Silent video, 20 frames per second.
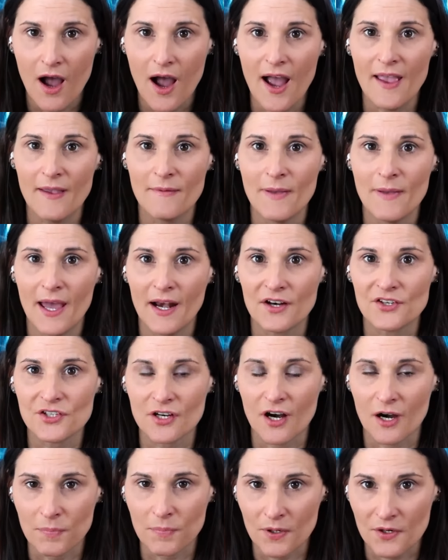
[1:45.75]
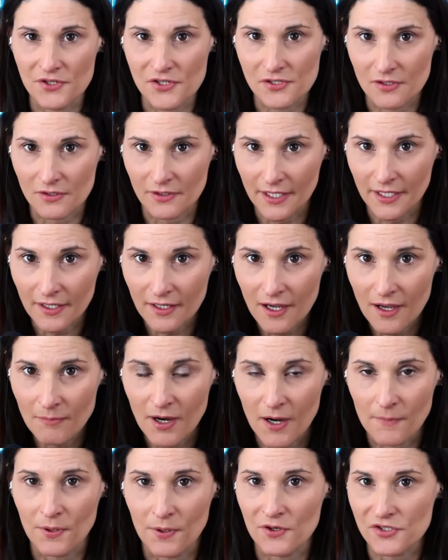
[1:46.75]
I am managing our personal
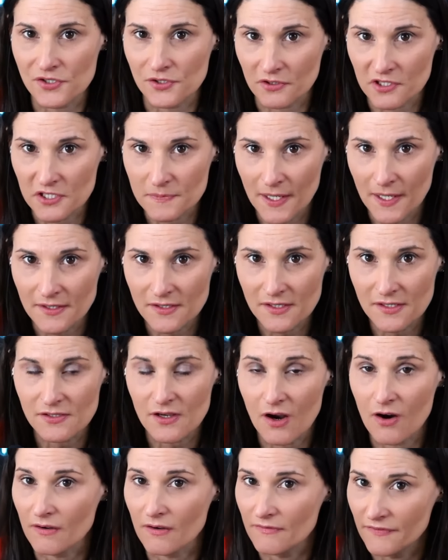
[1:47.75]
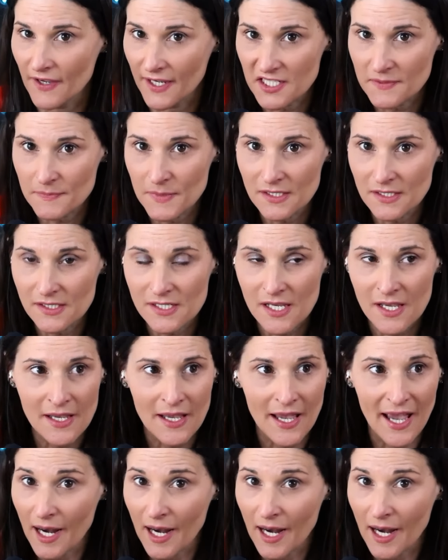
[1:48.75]
income, our personal expenses, our investments,